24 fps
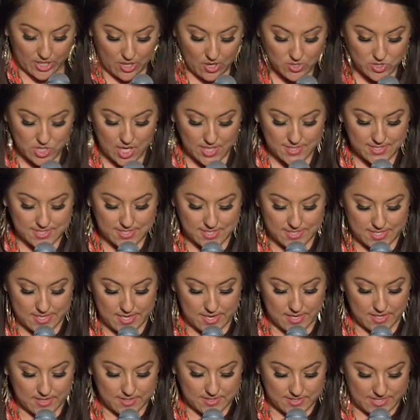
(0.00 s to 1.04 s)
And then it goes on
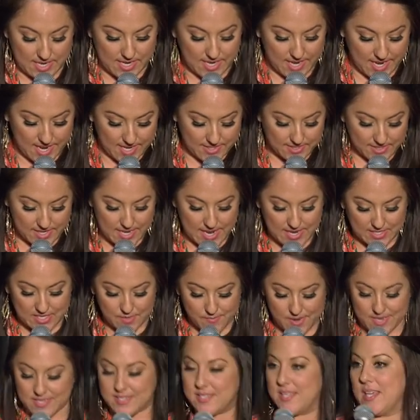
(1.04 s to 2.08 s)
seek His
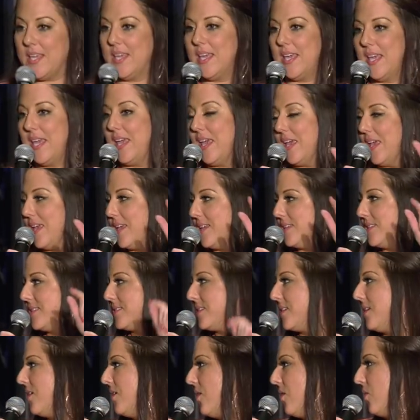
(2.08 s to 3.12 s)
kingdom and seek
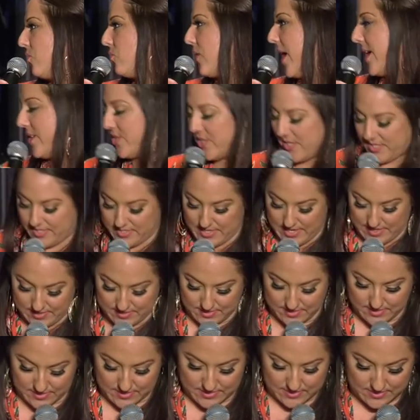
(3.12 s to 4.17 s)
His
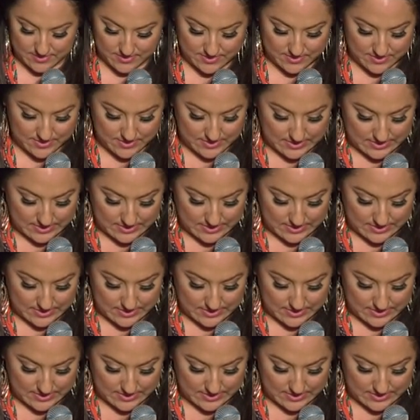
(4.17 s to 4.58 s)
righteousness.